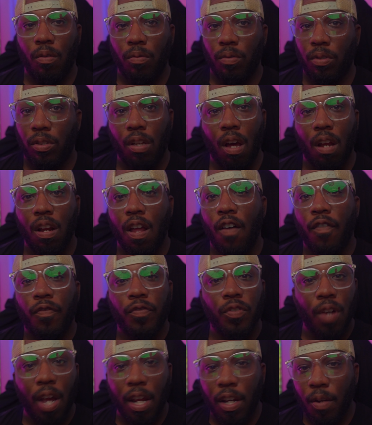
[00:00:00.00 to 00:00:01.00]
start off
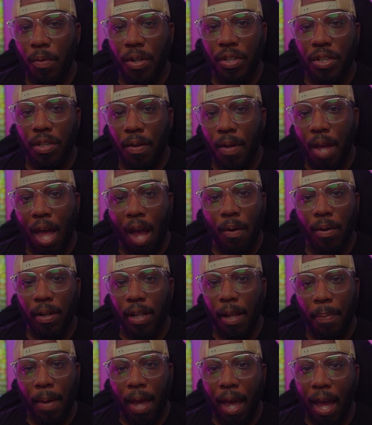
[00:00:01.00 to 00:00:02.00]
training with your
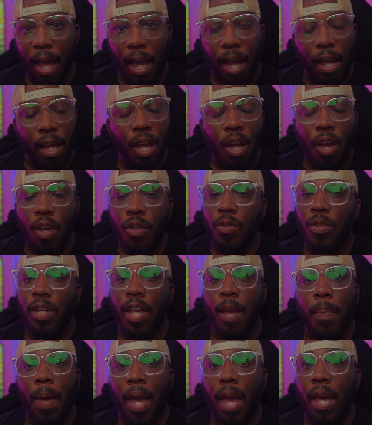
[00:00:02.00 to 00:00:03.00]
hourly pay. You
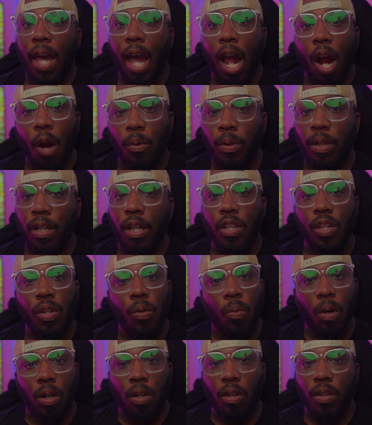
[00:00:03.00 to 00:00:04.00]
get paid hourly. You
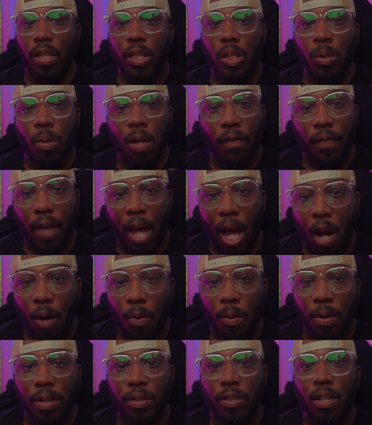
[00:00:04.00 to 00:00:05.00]
work only 12
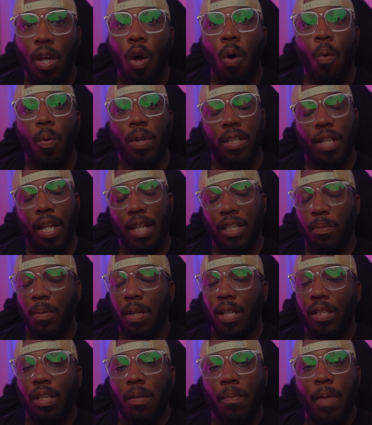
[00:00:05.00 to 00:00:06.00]
hours, which takes me
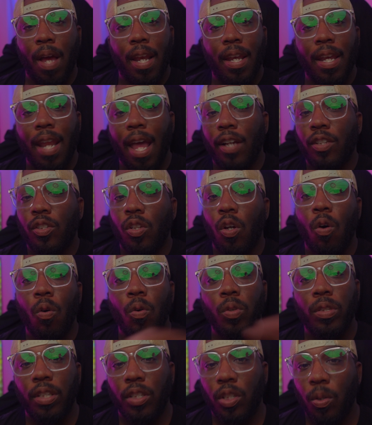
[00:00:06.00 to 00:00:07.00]
into my next
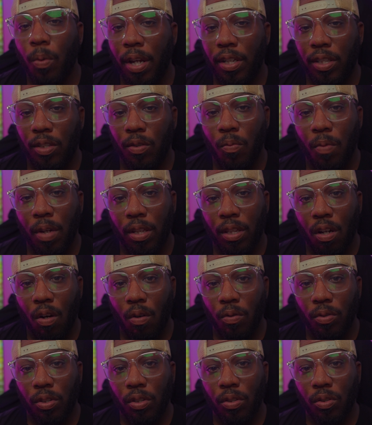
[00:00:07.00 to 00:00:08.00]
whole situation with
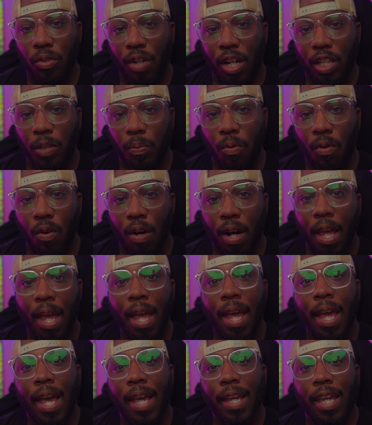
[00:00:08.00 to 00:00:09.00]
Coastal Transport
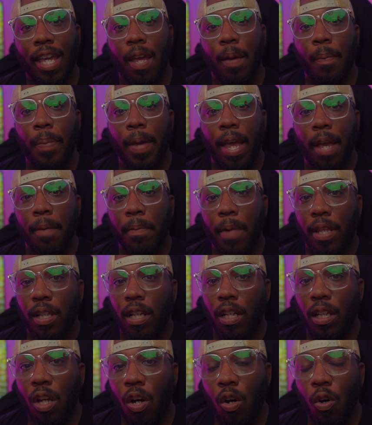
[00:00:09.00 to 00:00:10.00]
and getting paid by the
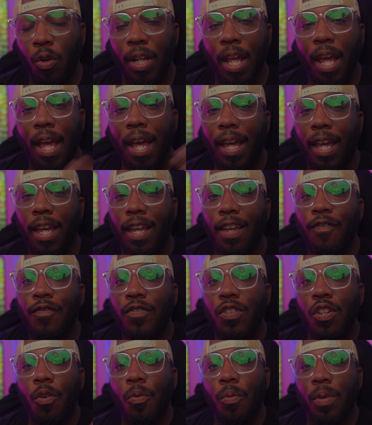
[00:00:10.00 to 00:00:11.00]
load. If
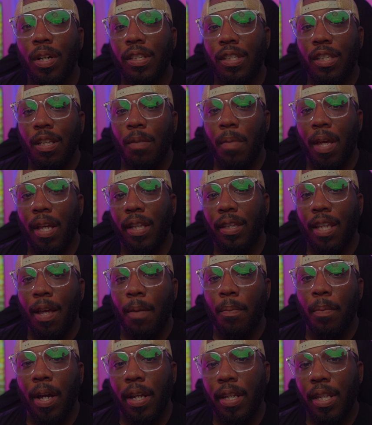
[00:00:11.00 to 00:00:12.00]
you want to make that
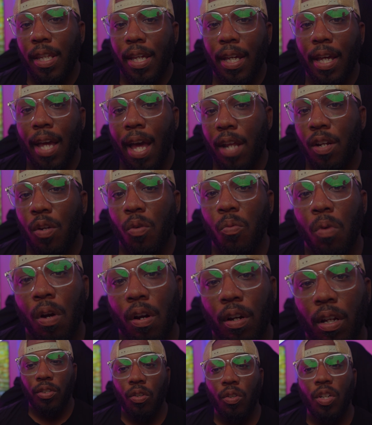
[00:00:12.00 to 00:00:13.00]
money, you gotta
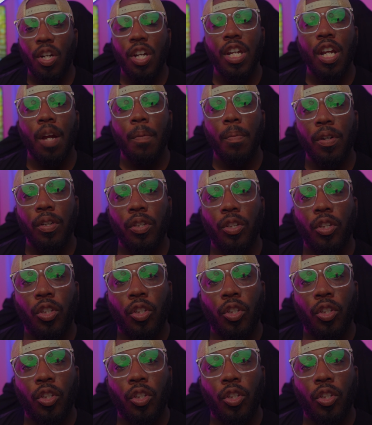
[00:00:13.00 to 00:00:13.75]
work. So the number